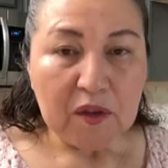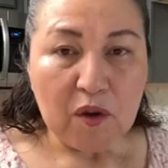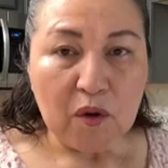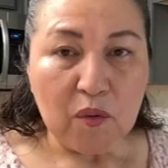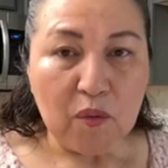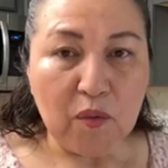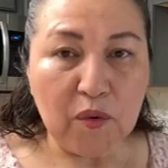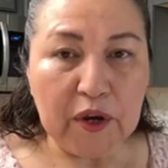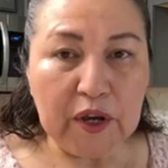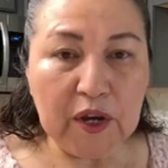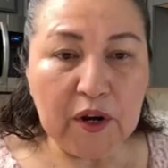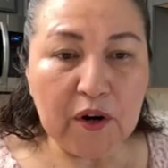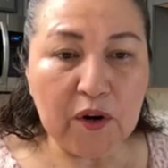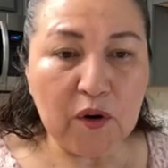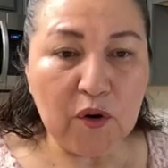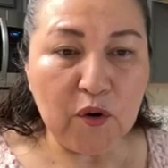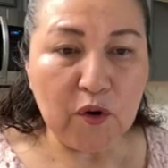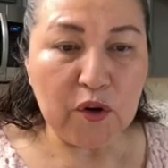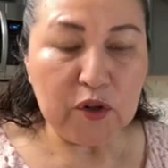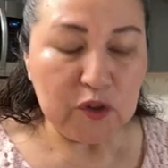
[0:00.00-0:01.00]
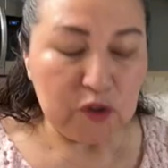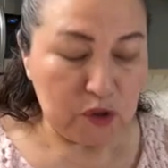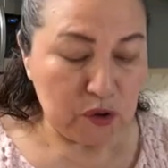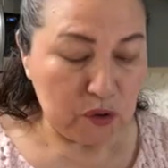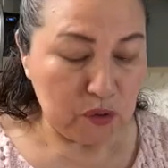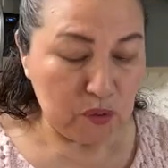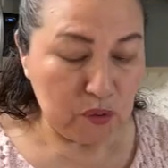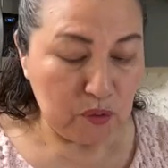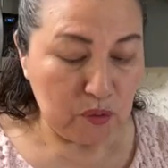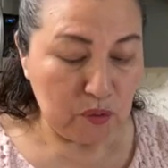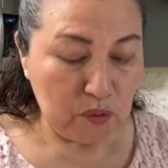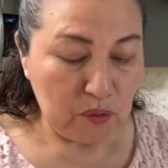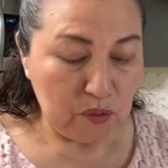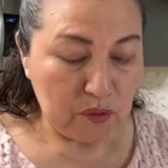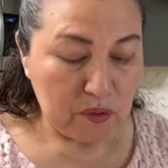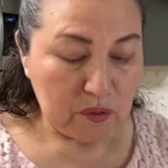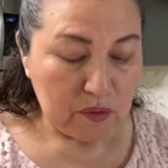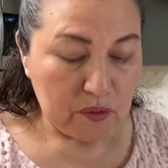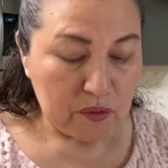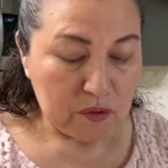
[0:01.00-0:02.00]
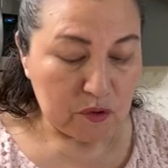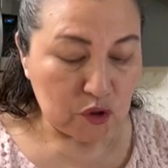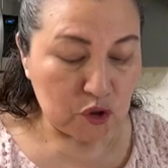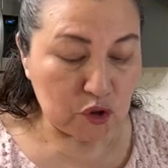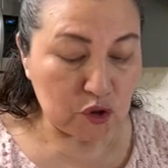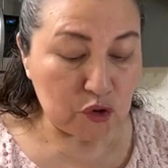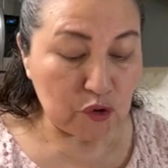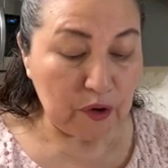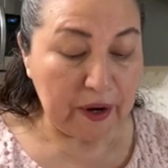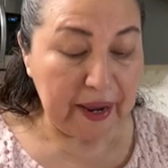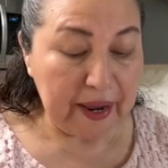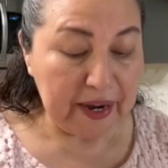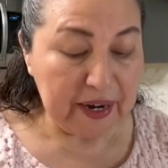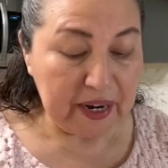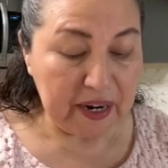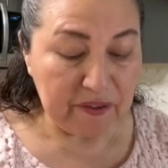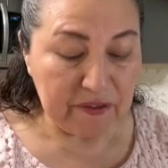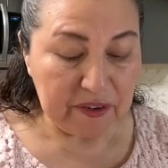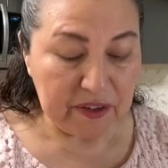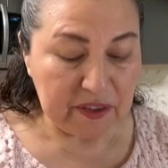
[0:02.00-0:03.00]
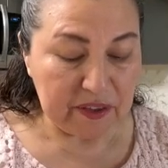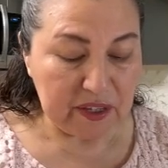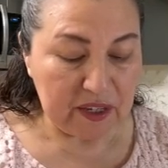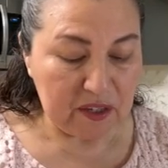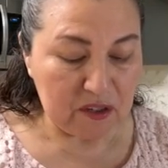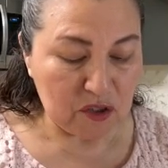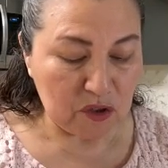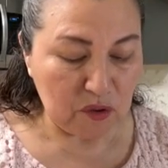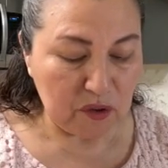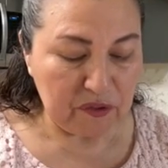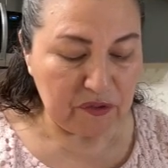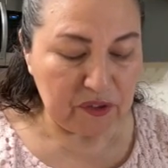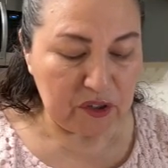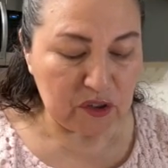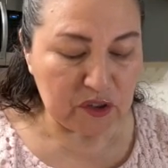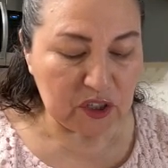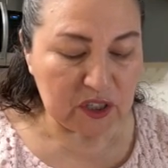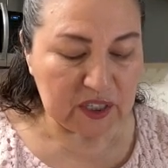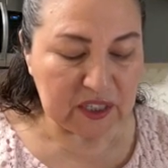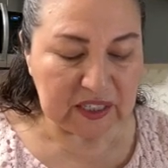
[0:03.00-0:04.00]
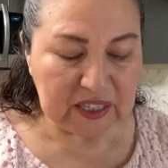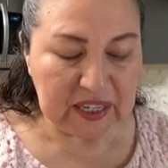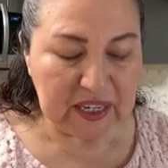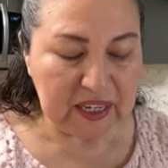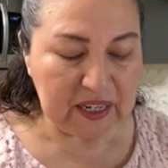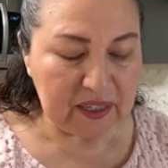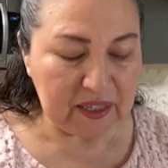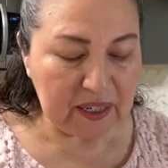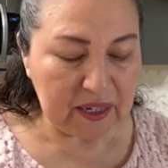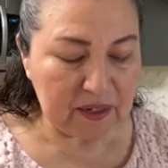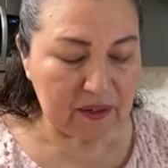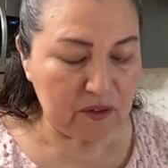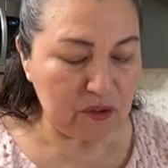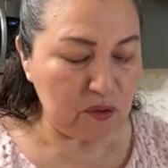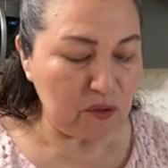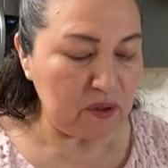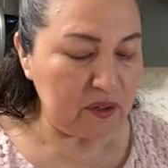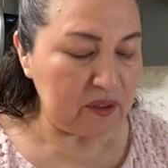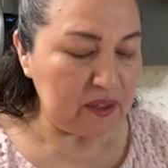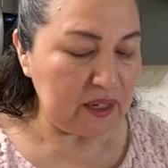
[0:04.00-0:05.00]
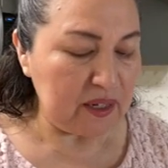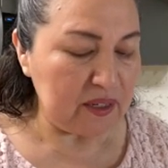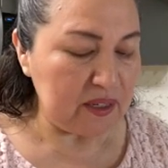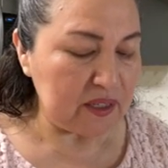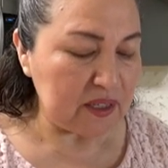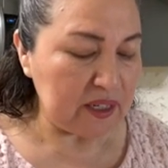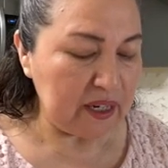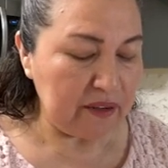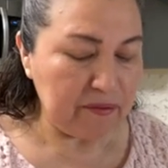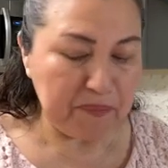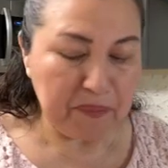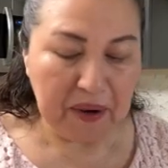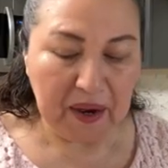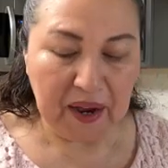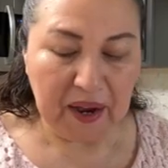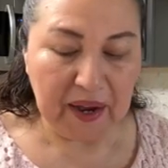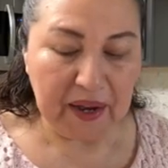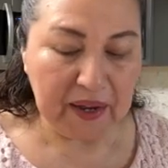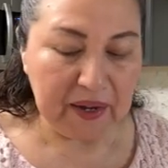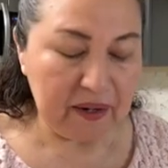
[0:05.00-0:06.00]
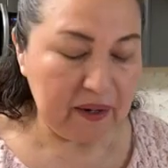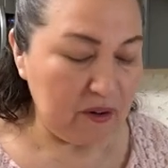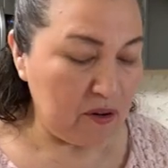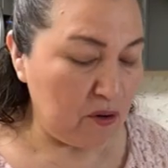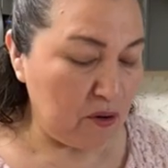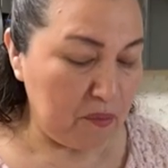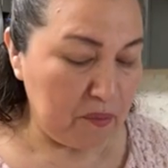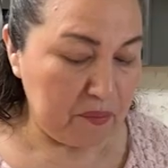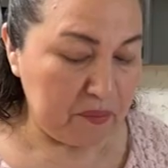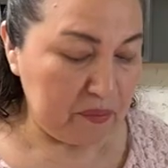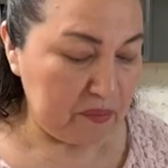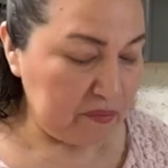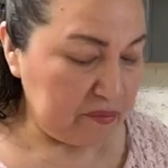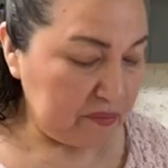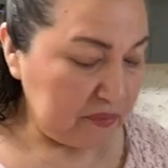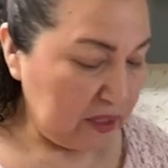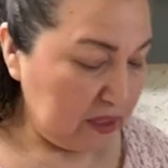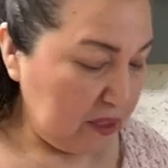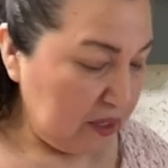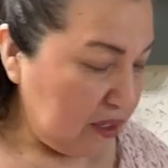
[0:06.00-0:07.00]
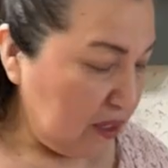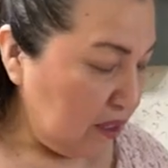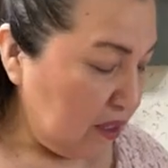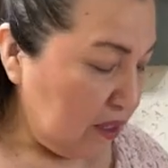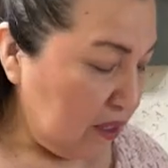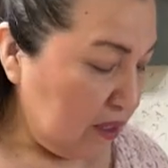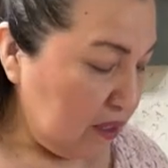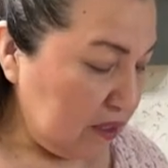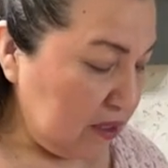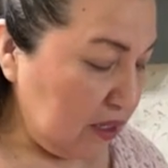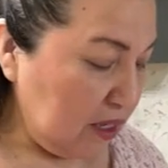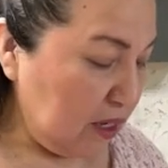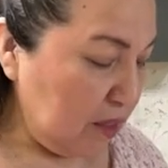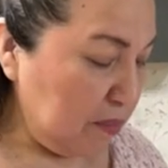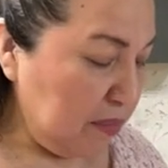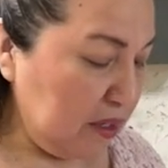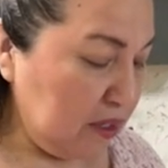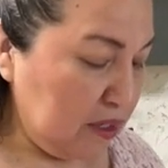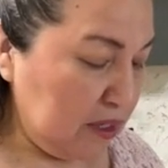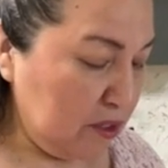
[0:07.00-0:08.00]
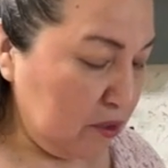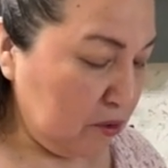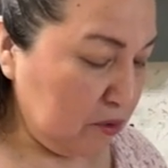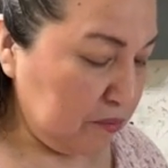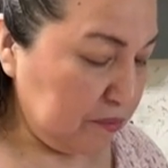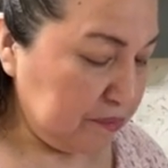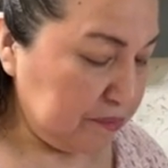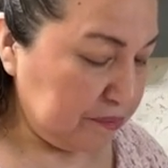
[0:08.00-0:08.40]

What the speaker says: we are going to strain everything. So if there's a skin that is left behind, no, it's not a big deal,